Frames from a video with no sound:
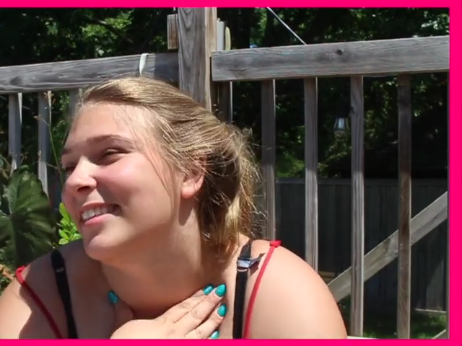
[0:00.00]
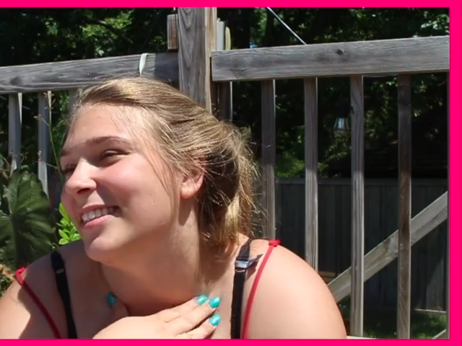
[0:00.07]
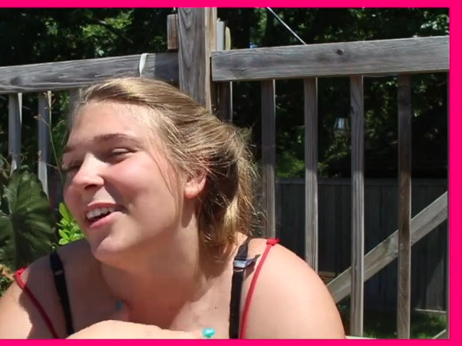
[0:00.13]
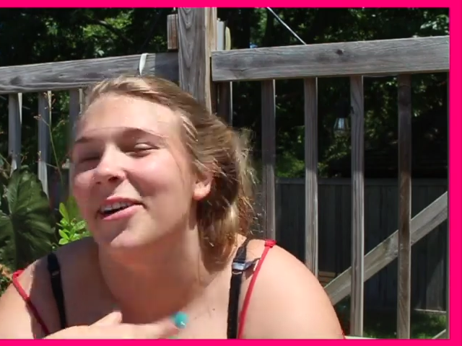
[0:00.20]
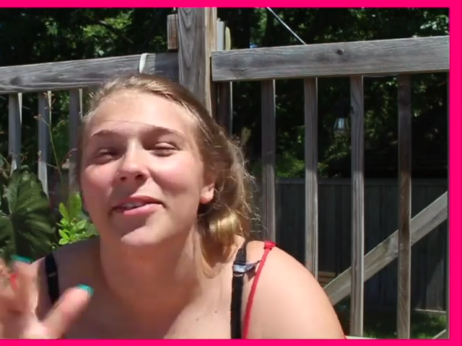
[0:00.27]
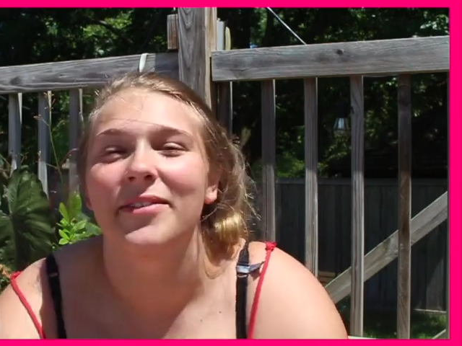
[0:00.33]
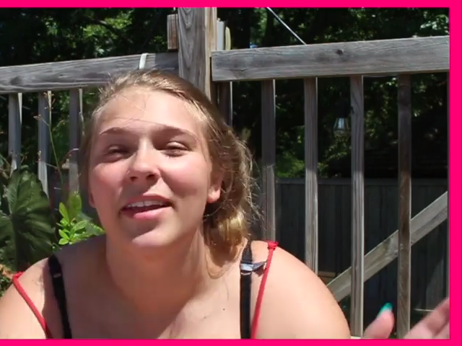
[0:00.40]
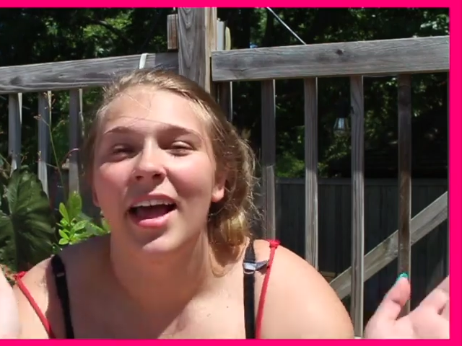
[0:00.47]

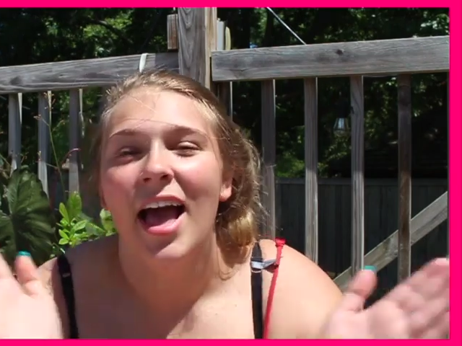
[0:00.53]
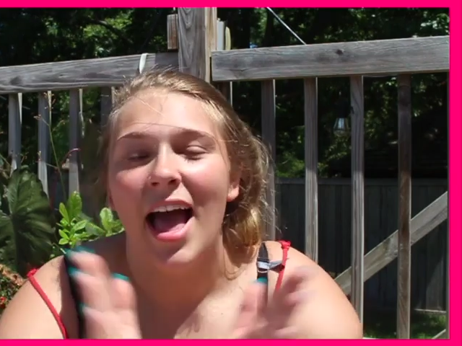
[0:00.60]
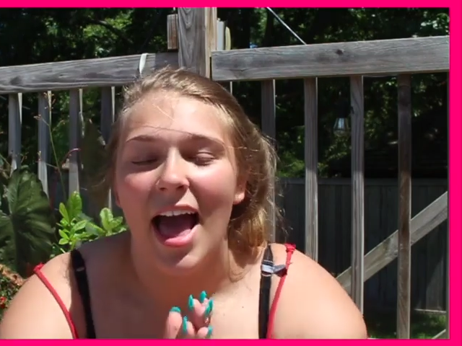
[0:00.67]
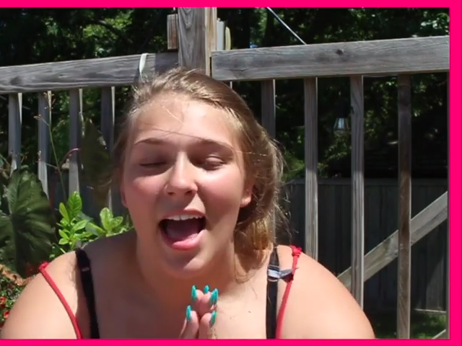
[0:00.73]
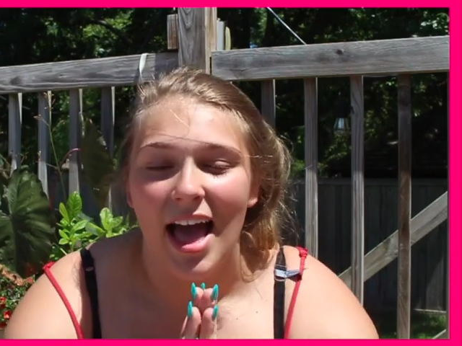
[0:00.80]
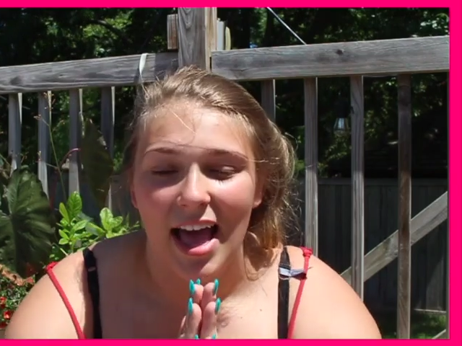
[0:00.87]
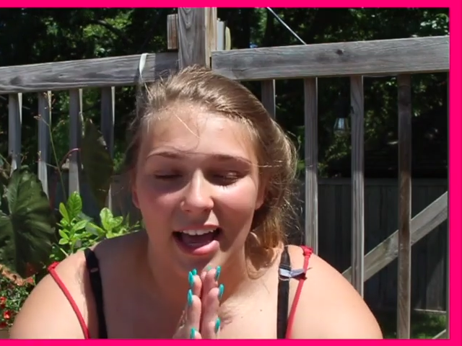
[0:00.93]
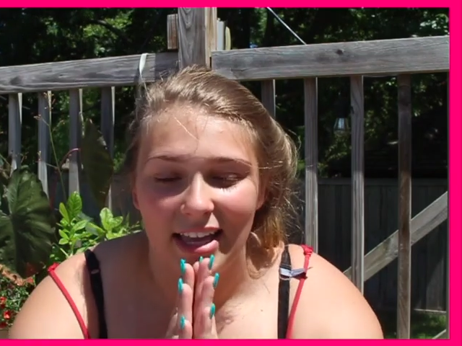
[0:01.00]
So,
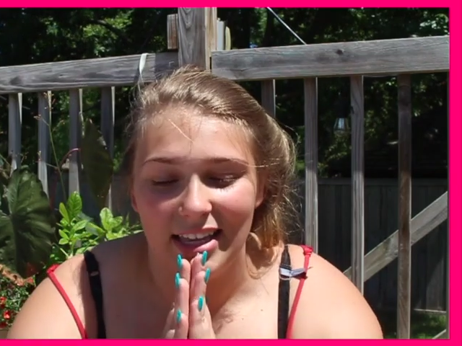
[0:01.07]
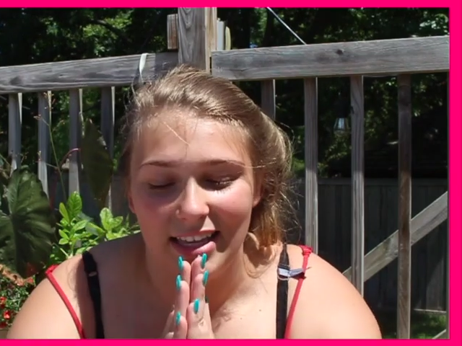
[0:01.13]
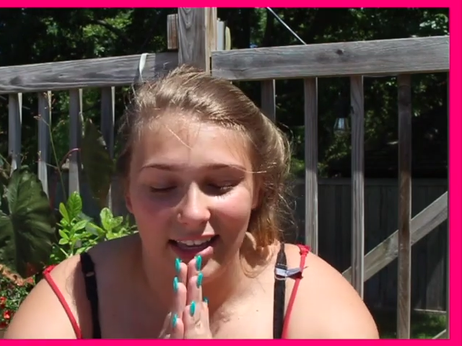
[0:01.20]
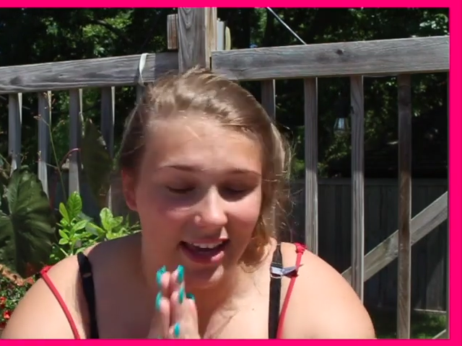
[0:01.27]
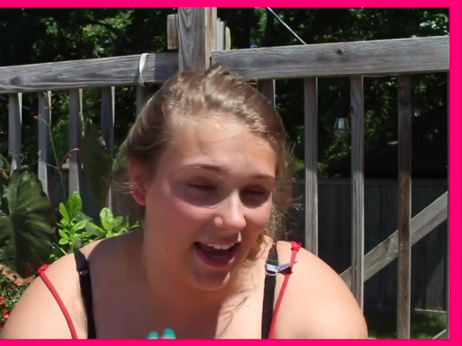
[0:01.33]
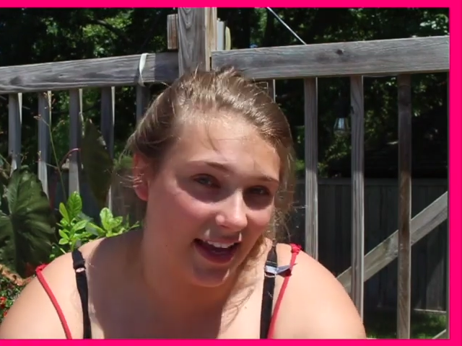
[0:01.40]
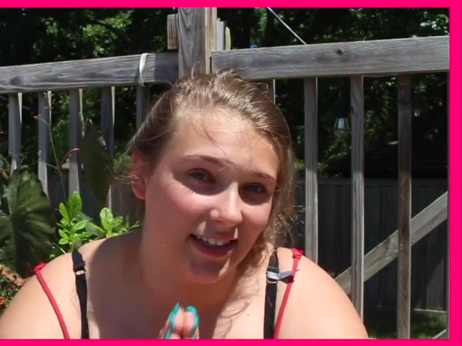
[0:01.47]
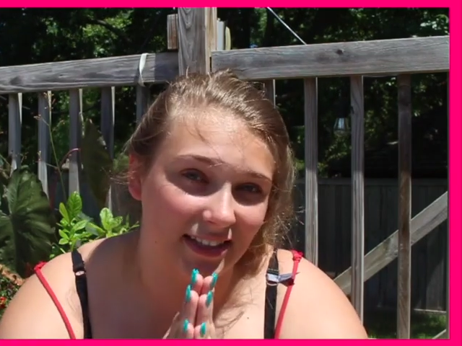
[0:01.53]

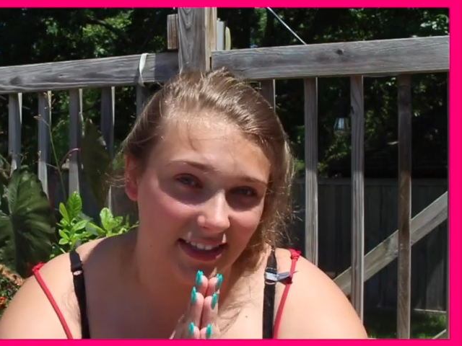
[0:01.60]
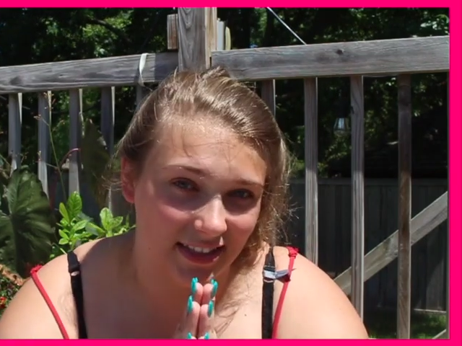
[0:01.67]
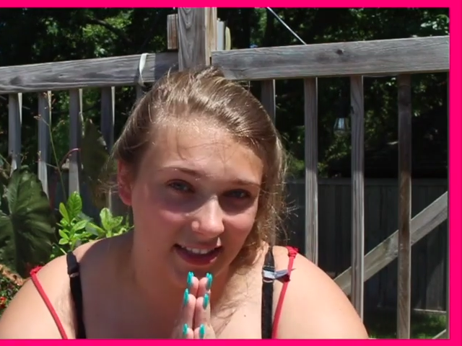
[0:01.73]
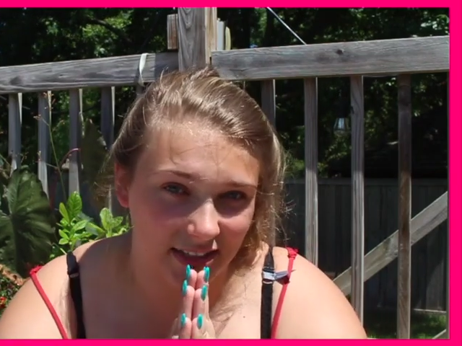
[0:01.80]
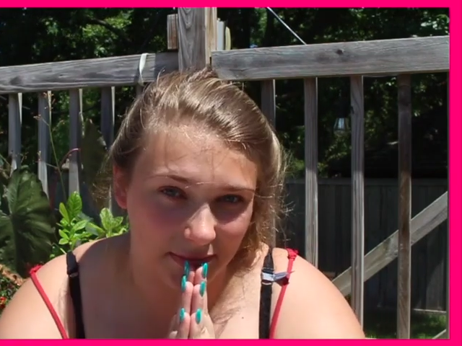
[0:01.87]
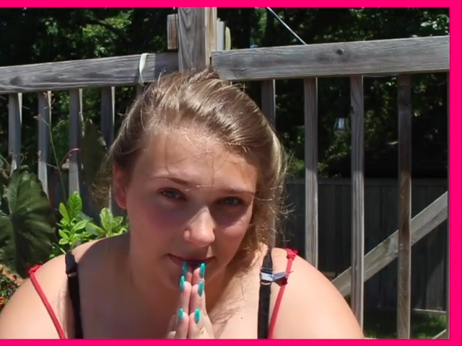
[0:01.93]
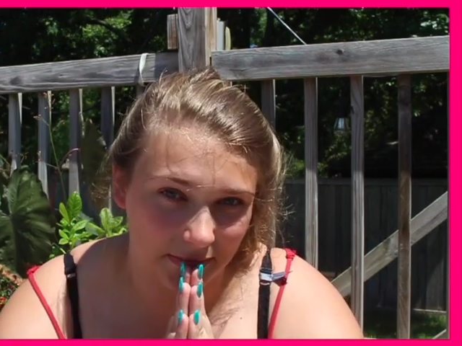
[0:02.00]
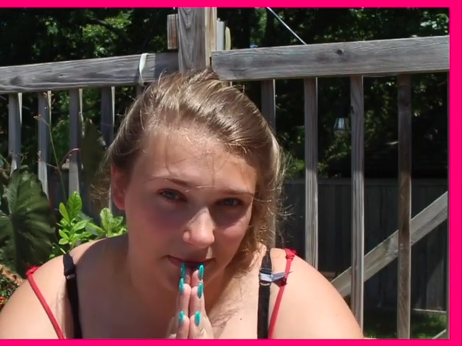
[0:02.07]

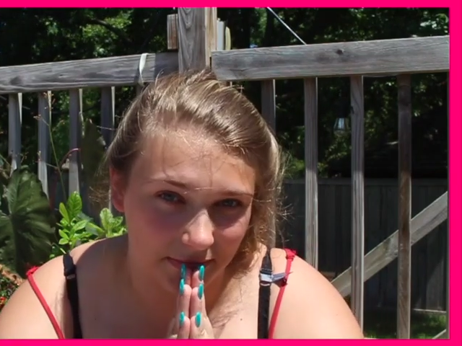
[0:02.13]
yes.